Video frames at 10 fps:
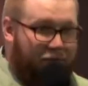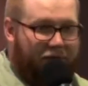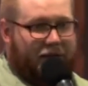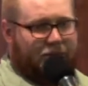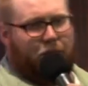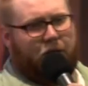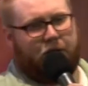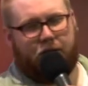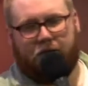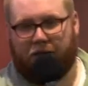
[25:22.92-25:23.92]
and
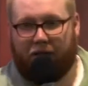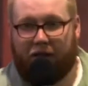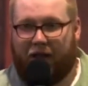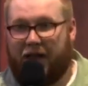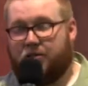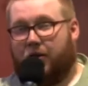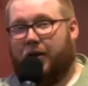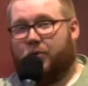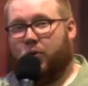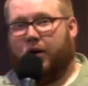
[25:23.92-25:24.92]
Facebook,
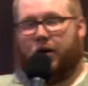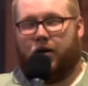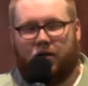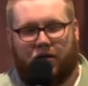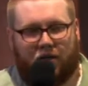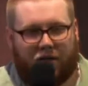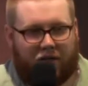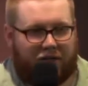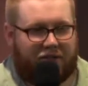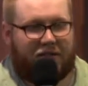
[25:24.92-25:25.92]
Instagram, Twitter,
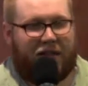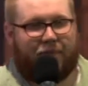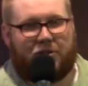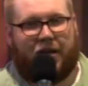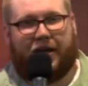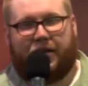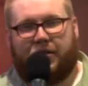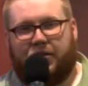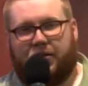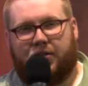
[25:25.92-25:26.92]
Snapchat,